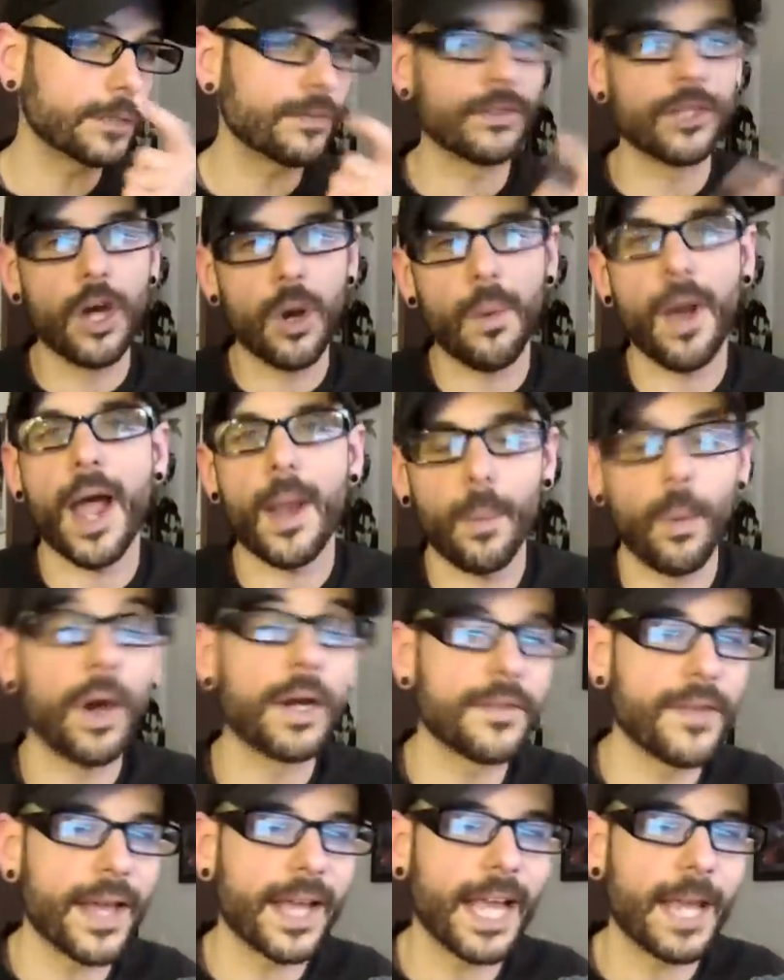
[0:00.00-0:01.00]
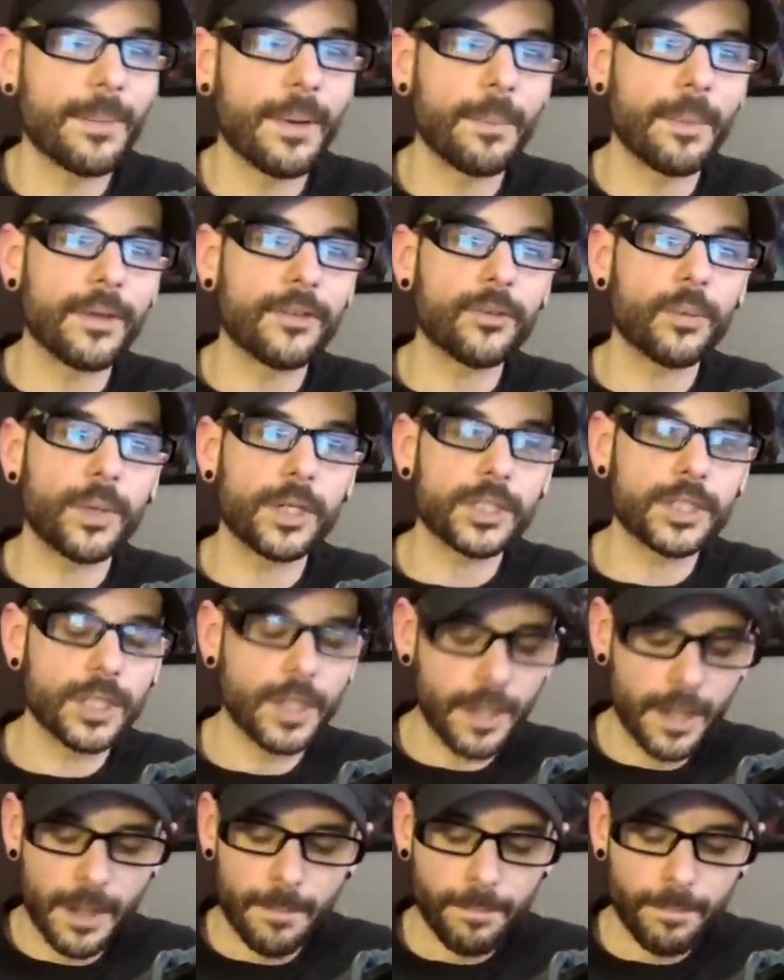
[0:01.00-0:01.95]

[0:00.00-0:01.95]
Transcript: even though I wanted that game on my Switch.